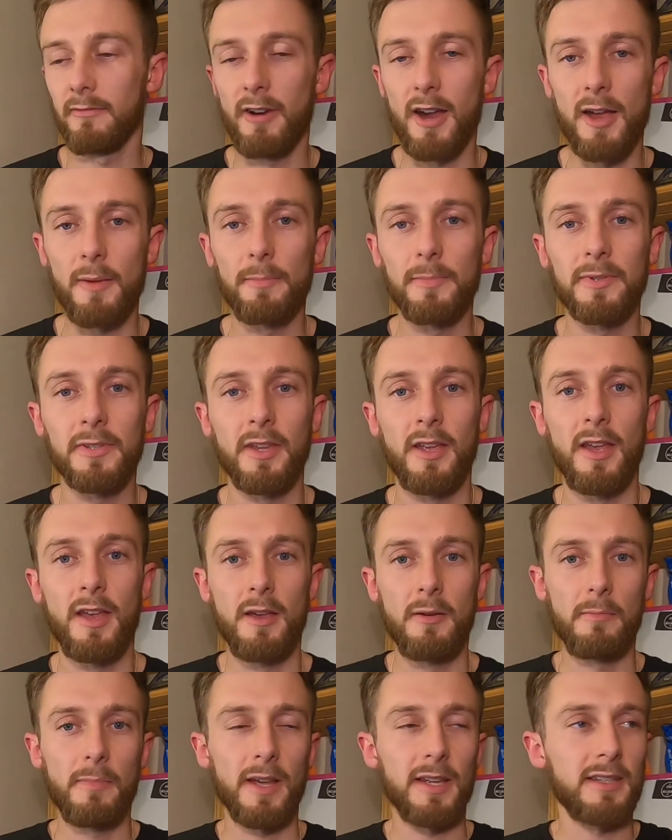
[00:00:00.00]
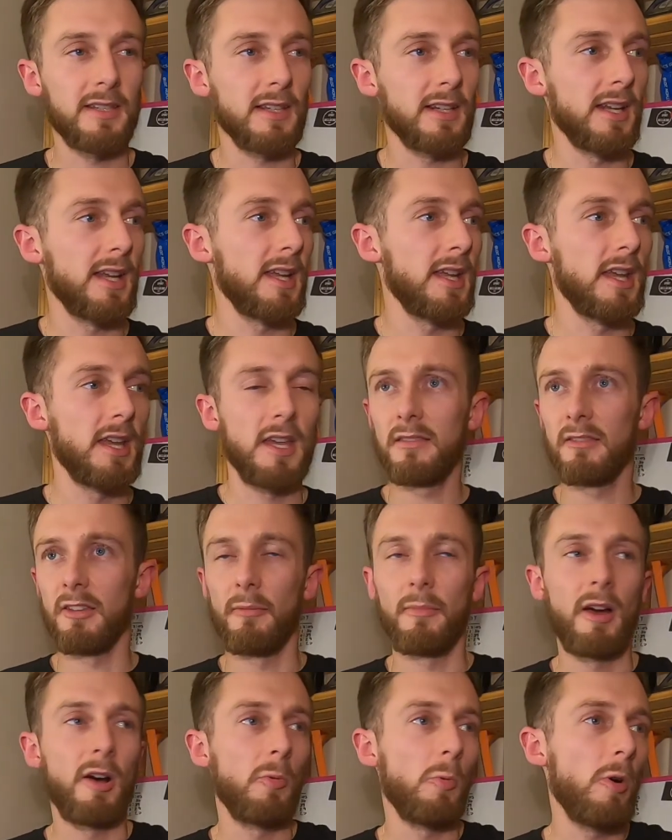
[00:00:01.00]
reps. Basically, no
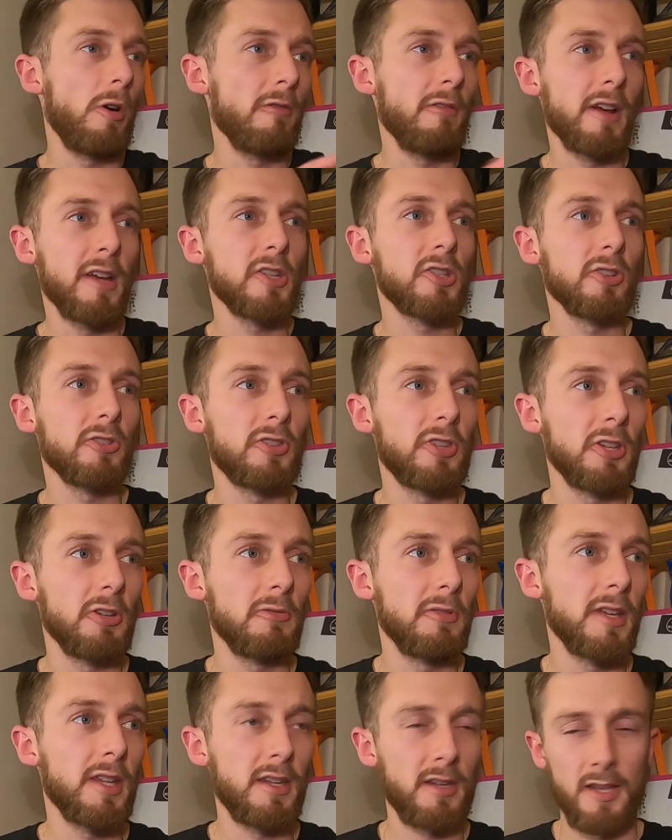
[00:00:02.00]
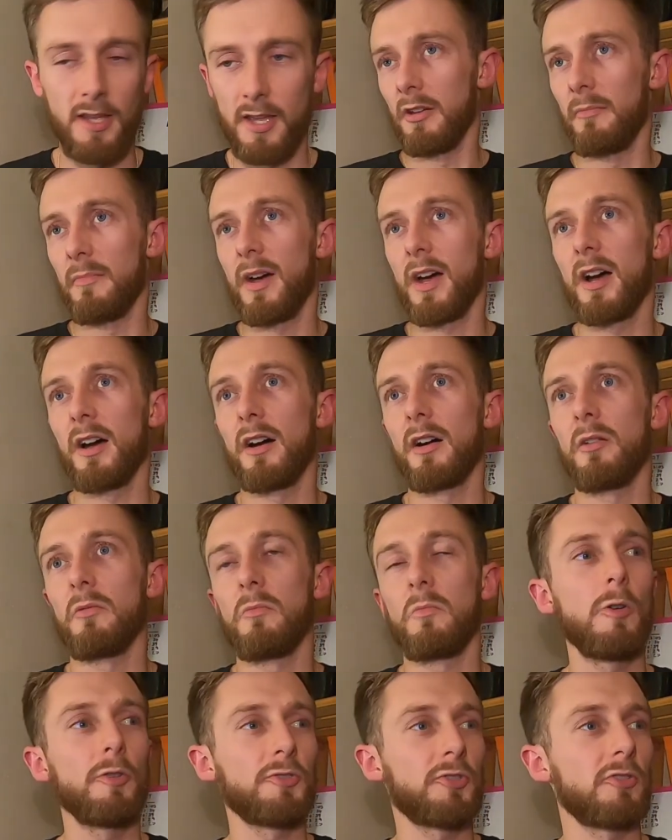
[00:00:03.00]
matter what race you're doing, no matter
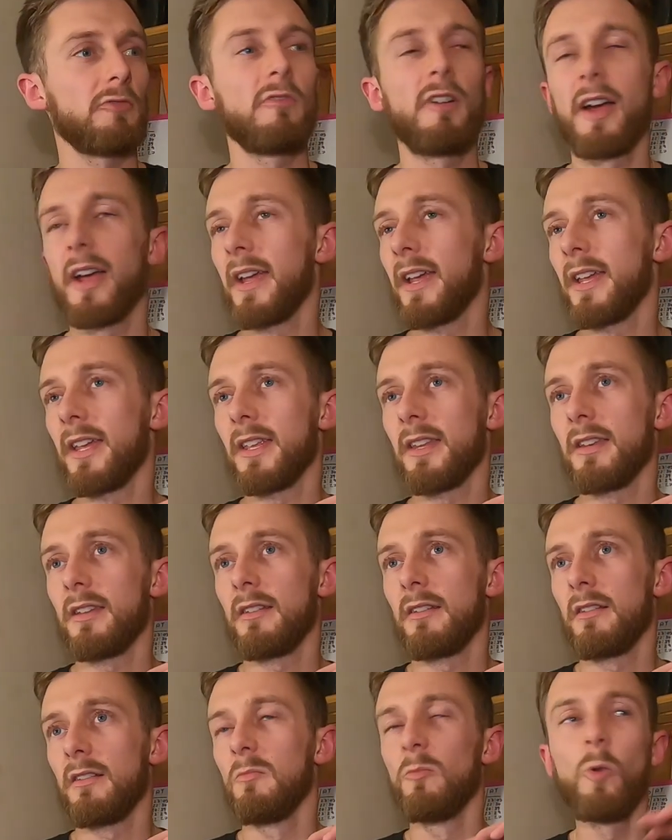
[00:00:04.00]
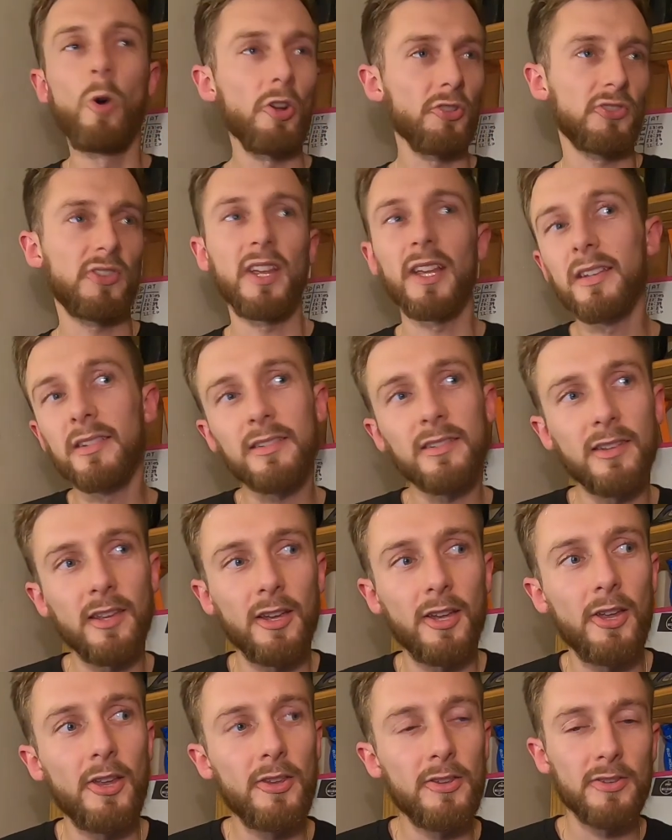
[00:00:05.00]
what terrain, what
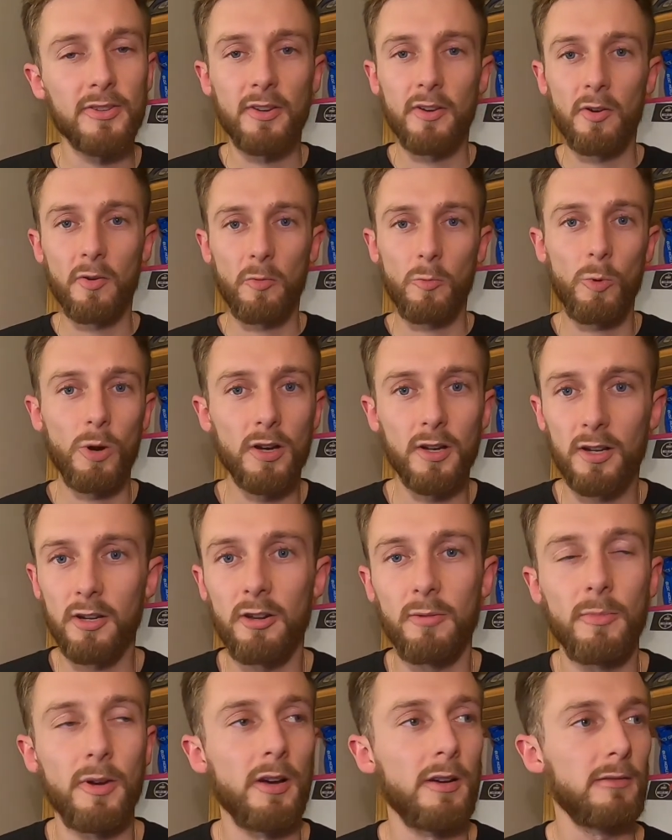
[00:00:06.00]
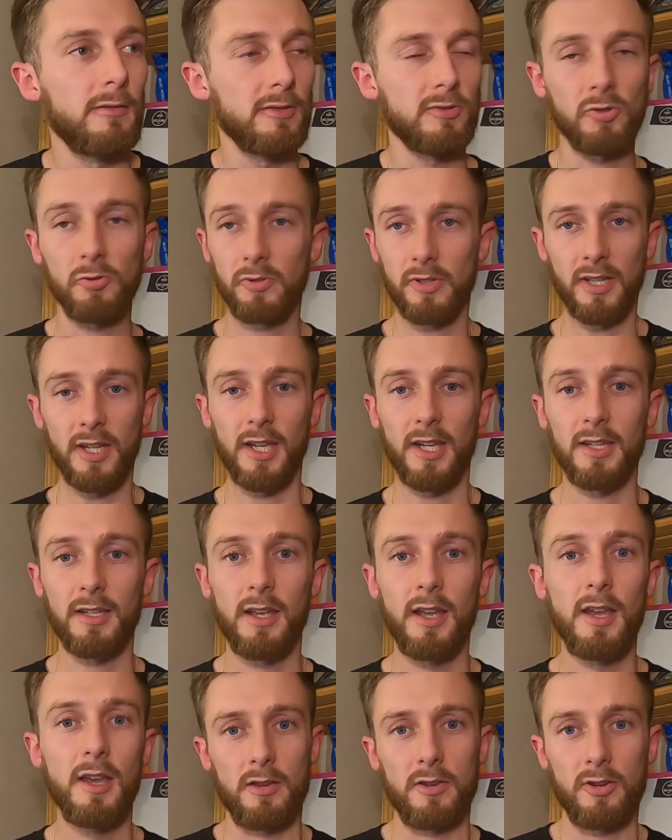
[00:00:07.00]
distance, 1 kilometer, it's all you need.
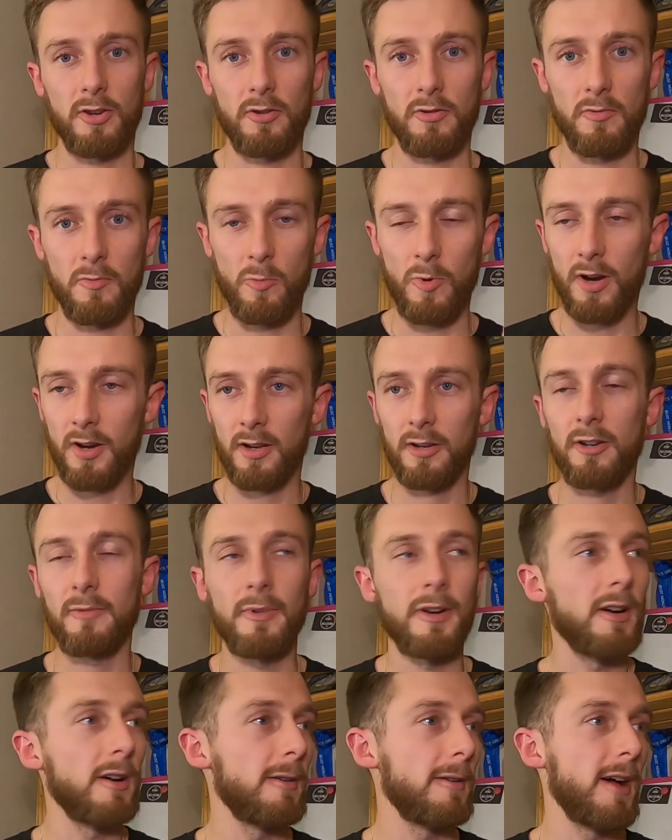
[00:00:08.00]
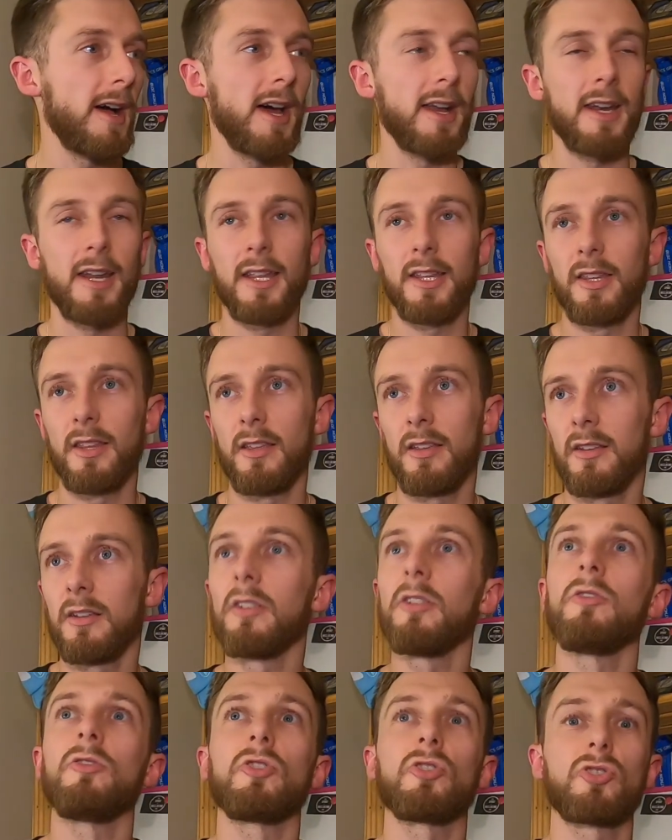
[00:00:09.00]
You do 1 kilometer and then
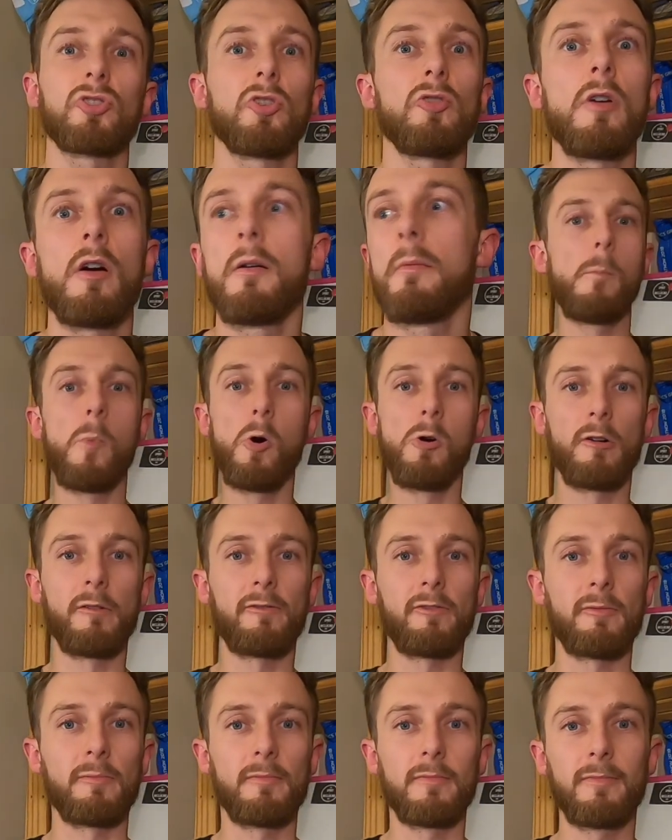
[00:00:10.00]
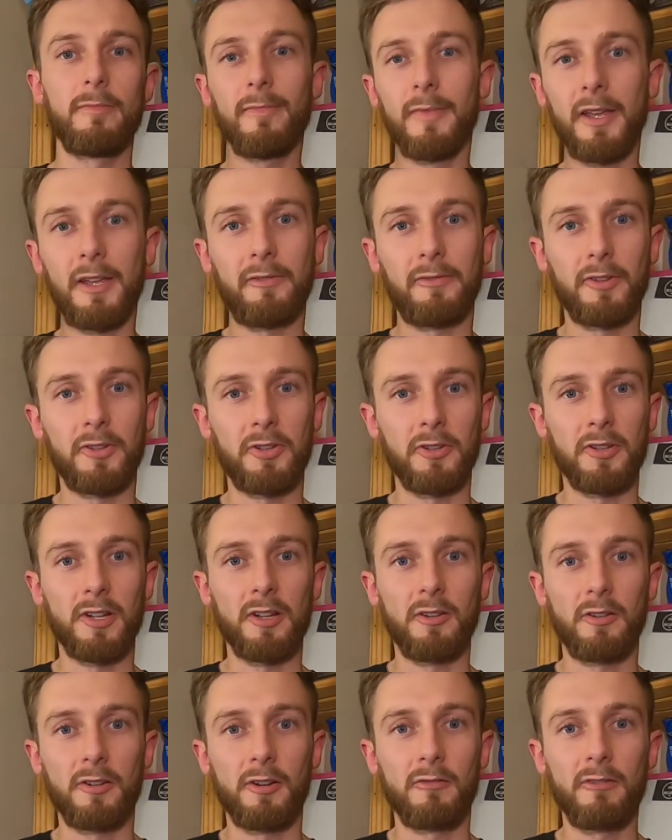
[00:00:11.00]
you just do more of them if you're doing a
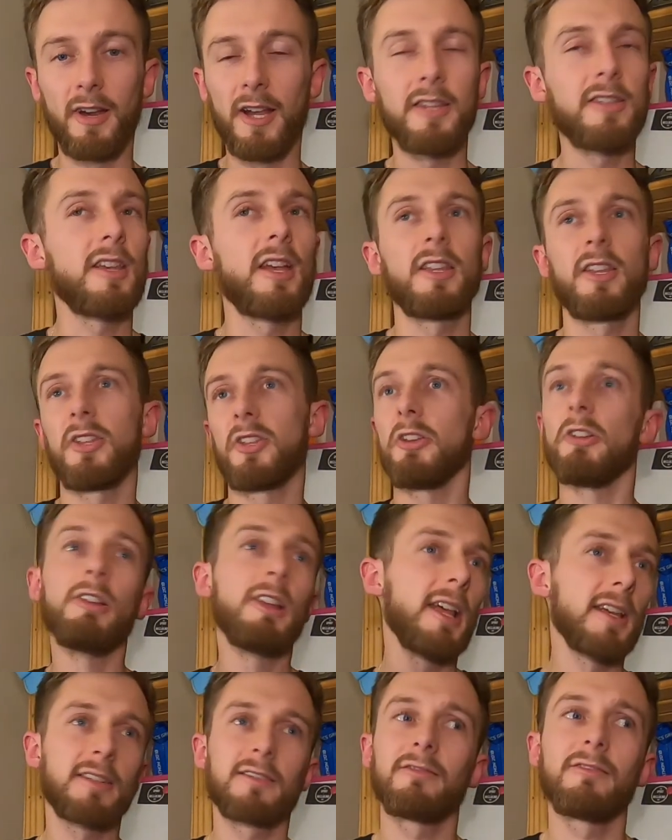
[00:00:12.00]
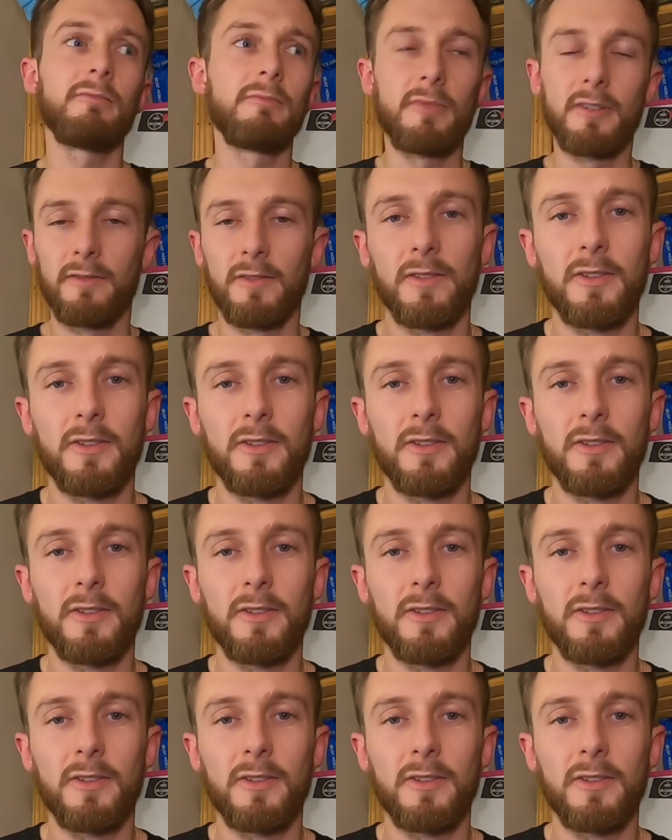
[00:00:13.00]
longer race, and you do less of them if